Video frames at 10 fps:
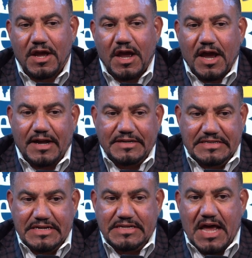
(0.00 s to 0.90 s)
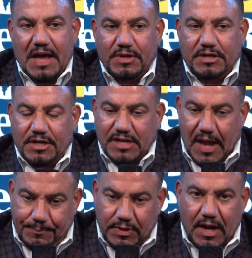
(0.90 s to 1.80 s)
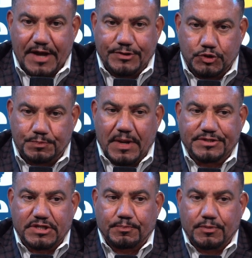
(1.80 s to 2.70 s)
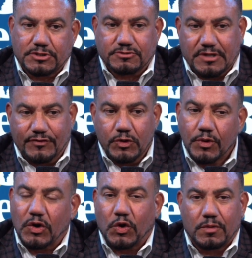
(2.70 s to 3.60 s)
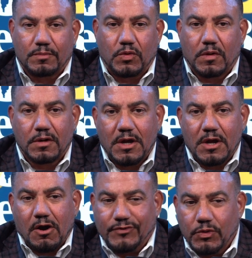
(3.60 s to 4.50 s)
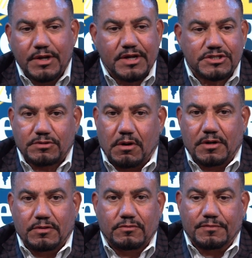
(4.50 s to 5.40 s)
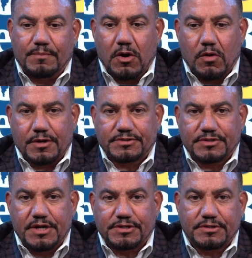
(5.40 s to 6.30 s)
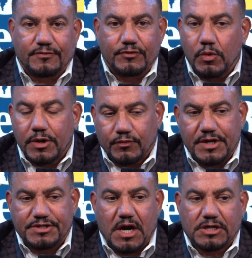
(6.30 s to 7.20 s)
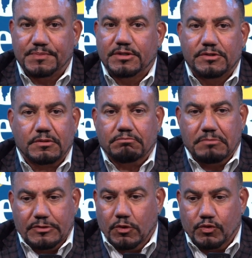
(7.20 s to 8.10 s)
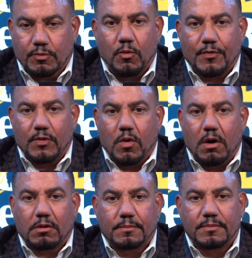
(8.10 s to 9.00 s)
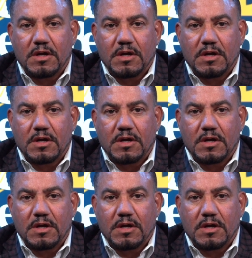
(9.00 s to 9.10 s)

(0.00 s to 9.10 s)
and I did that because I applied those basic principles. If you want to learn more, or if you want to get started with my organization, if you want to reach out to me, you're more than welcome.